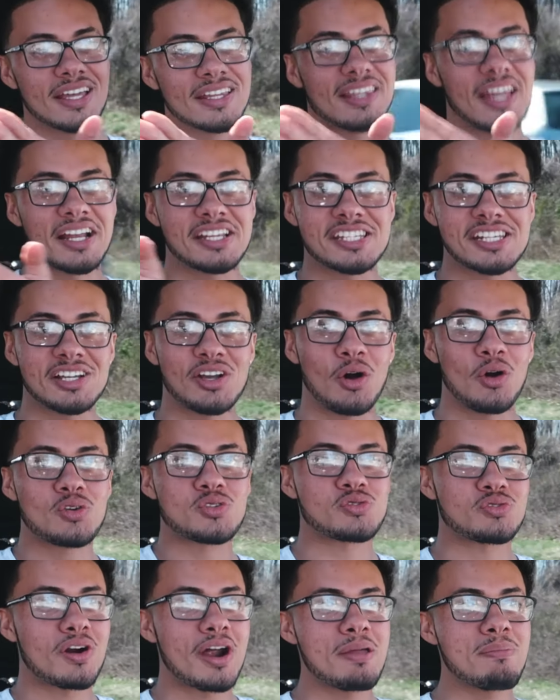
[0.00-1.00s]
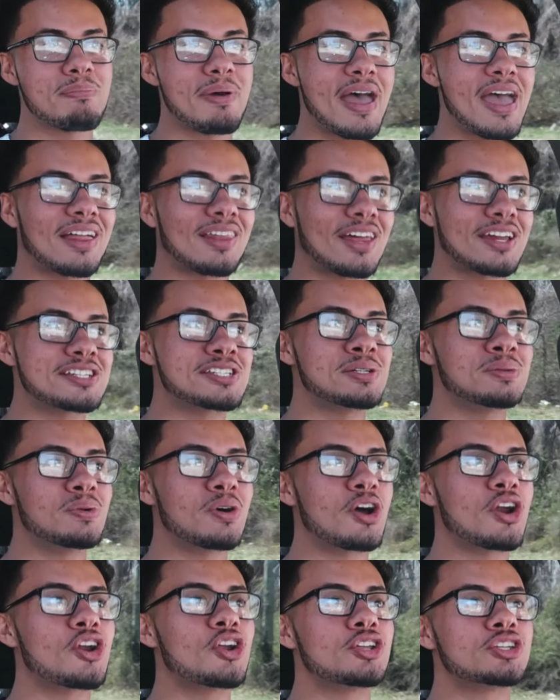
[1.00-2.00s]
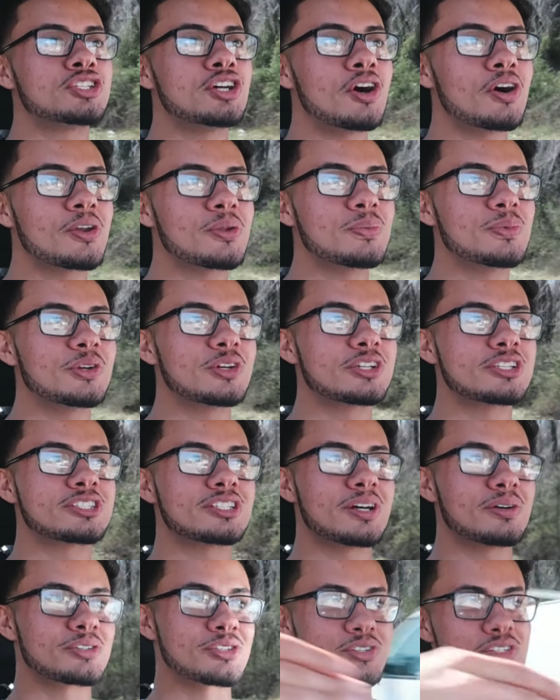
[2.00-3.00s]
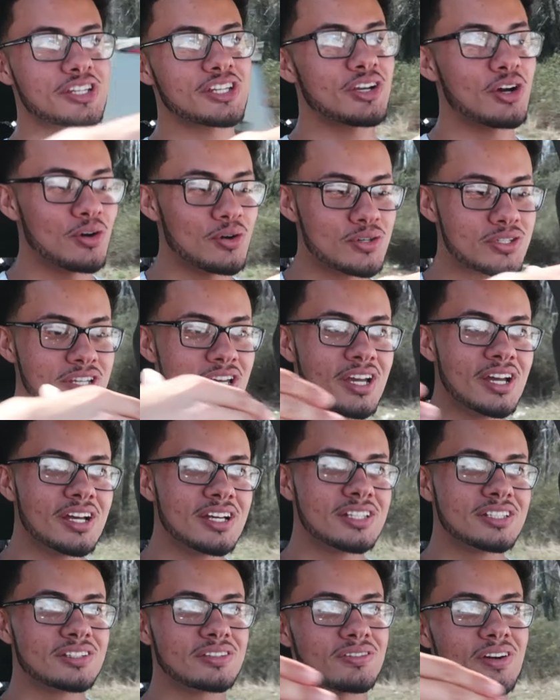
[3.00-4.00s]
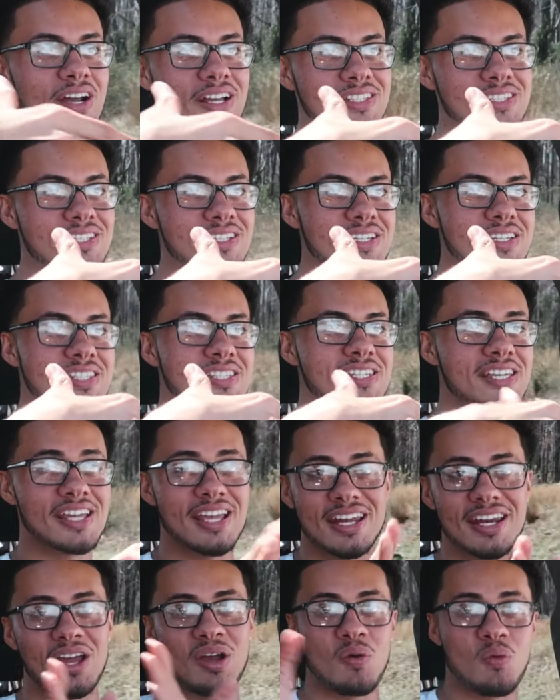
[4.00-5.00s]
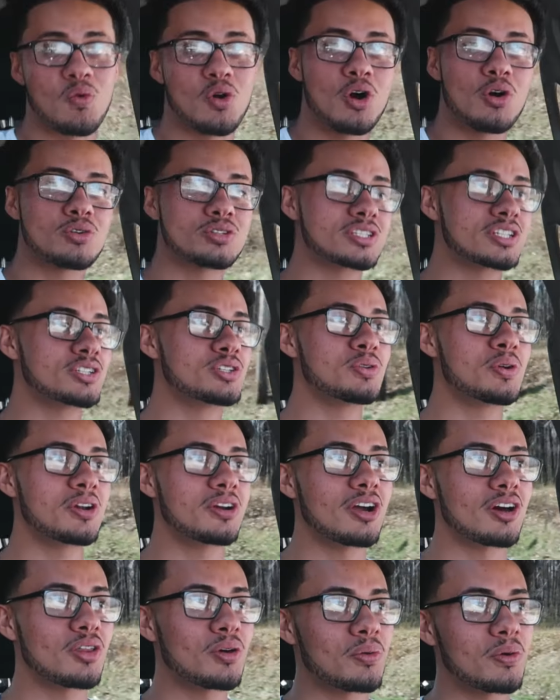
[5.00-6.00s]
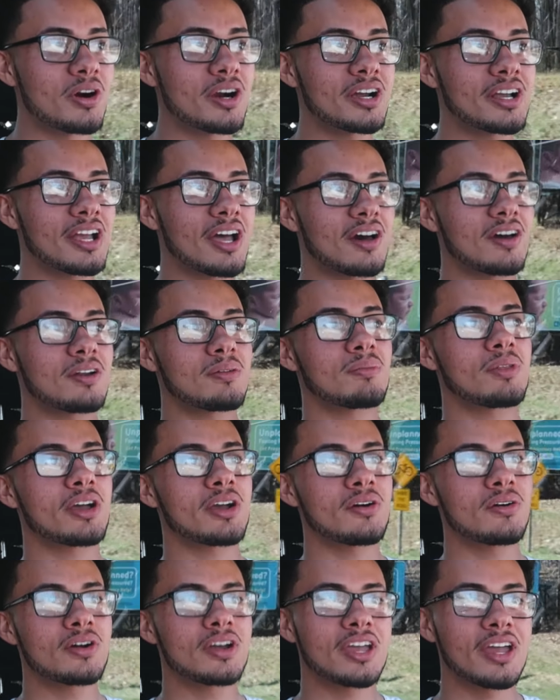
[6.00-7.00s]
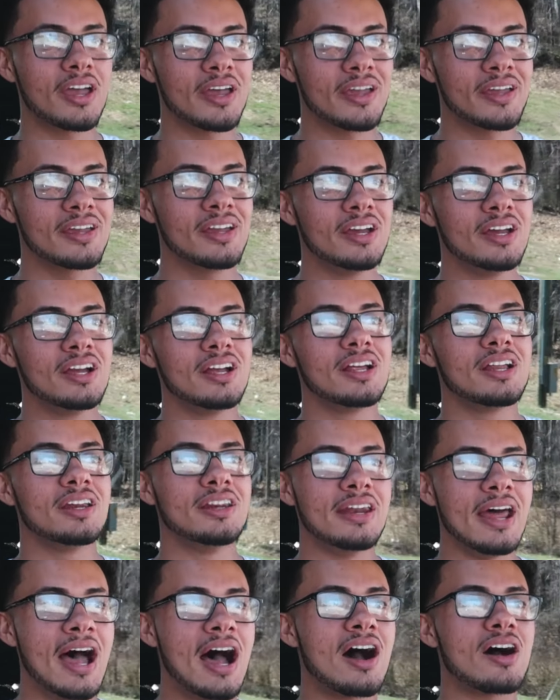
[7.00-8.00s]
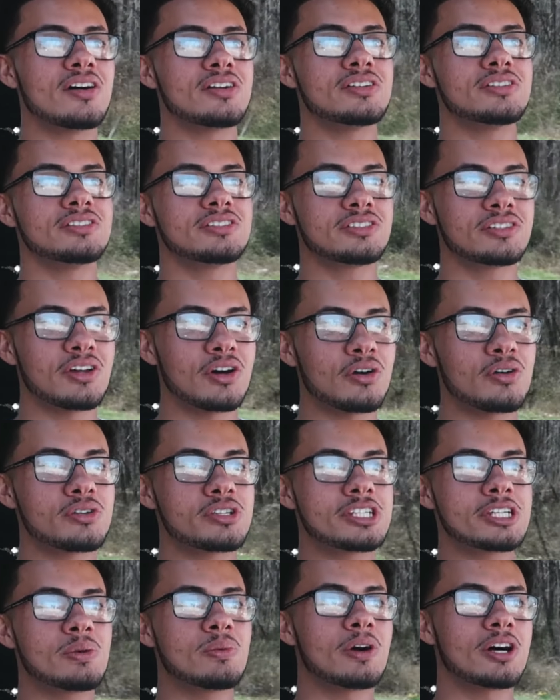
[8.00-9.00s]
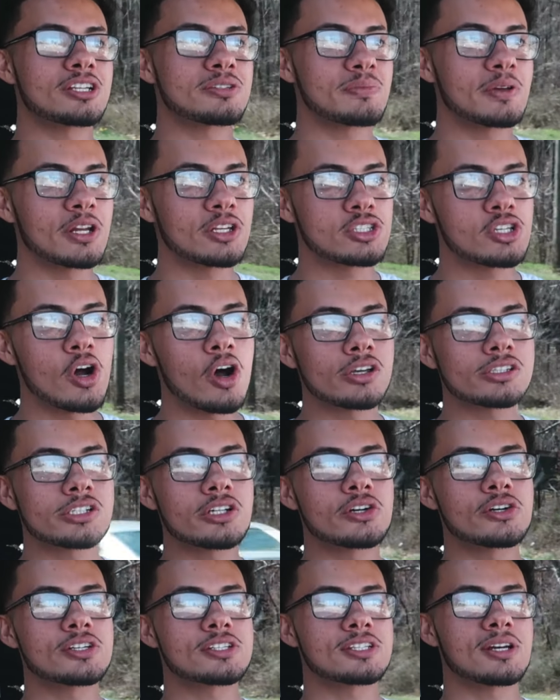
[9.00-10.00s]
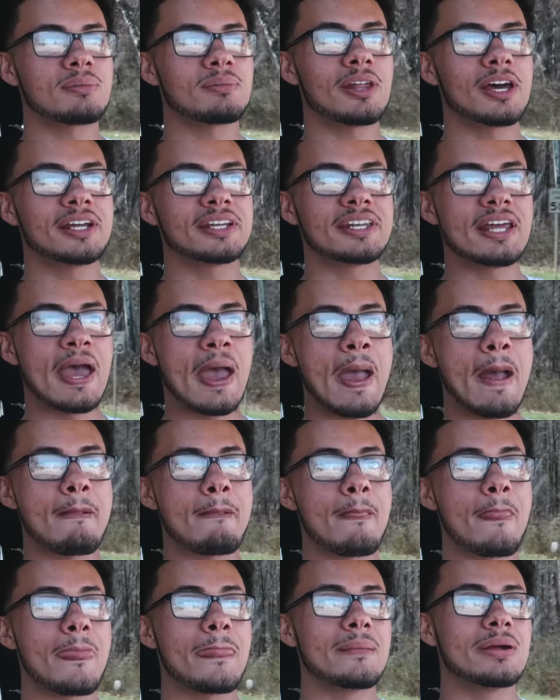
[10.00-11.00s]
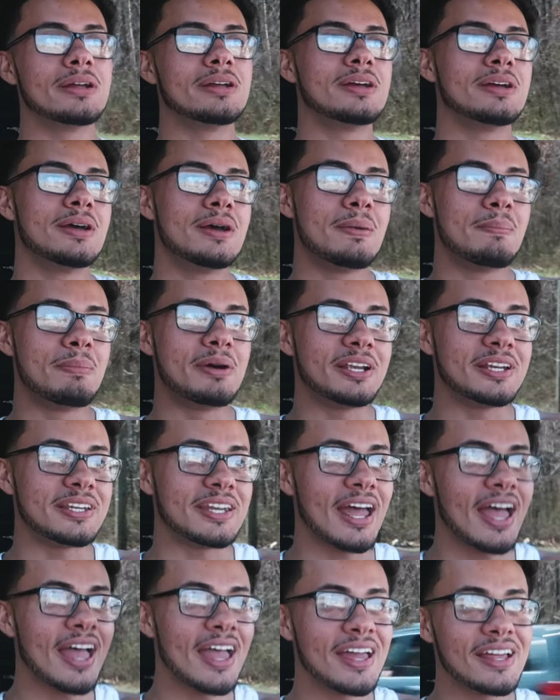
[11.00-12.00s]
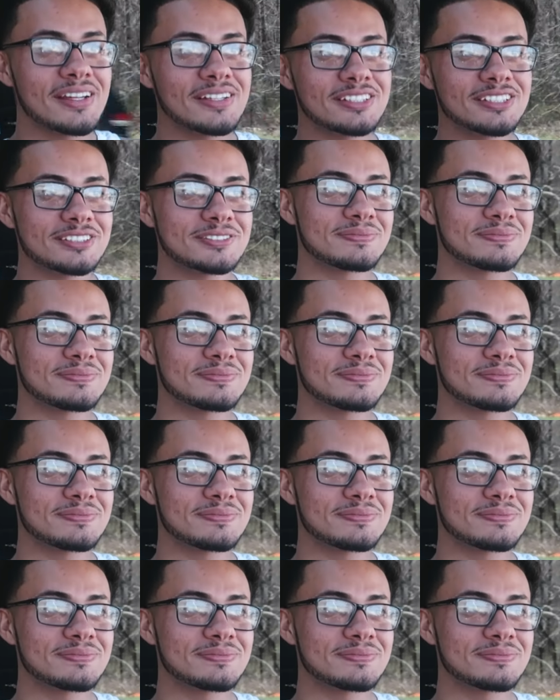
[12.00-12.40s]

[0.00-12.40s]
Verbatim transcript: then she goes right back like she wanted to talk to me or something. So she goes right to the seat and then goes to do another workout. I'm like, okay, now, you know, she wants me to talk to her or something like that. But then,